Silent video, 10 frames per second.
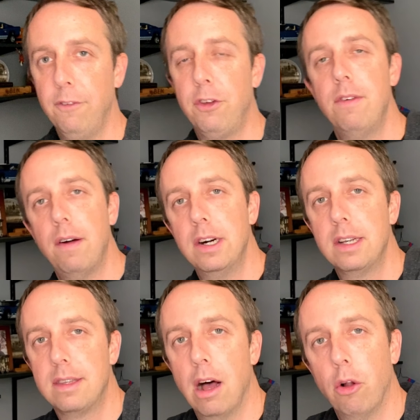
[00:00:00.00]
you've ever
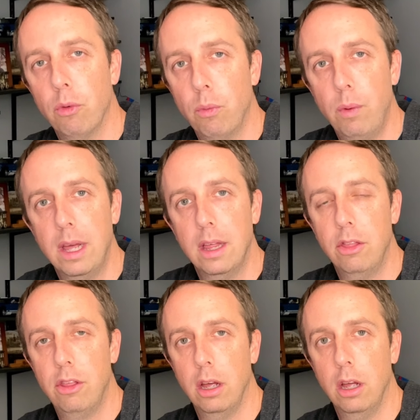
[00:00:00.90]
dealt
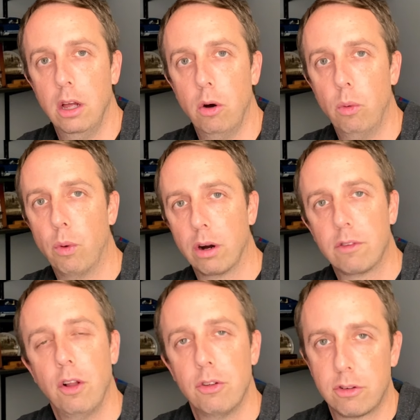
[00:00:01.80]
with
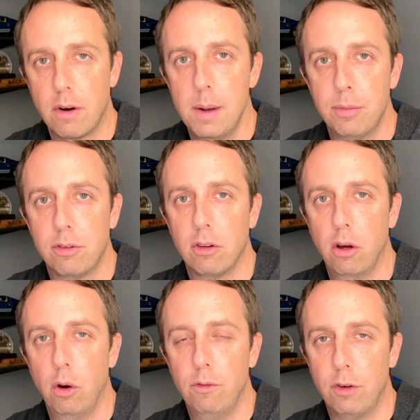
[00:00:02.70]
workflow scripts
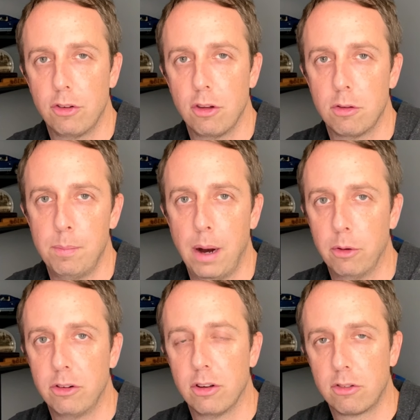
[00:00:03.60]
versus
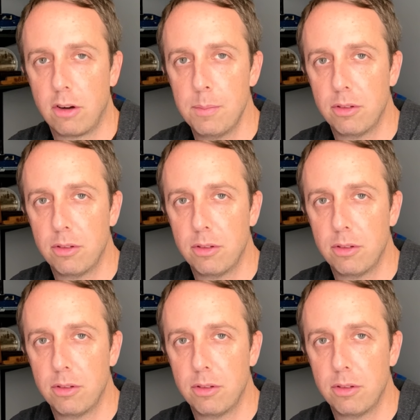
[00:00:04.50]
PowerShell scripts,